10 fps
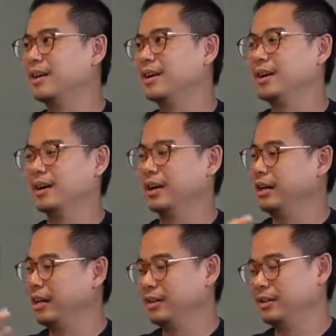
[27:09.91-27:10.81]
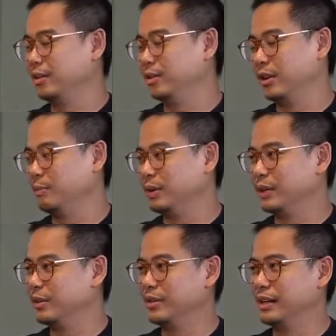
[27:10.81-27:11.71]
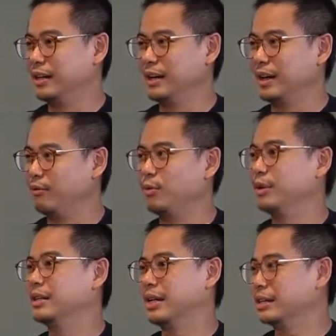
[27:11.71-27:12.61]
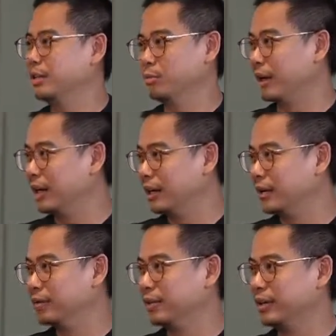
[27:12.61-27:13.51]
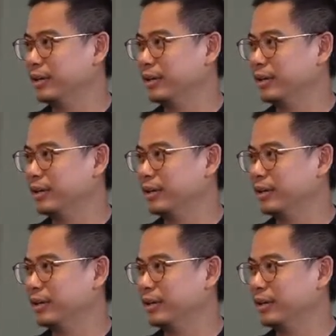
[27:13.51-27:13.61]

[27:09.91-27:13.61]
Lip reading: like Peter was saying that everyone's asking to buy gloves, right?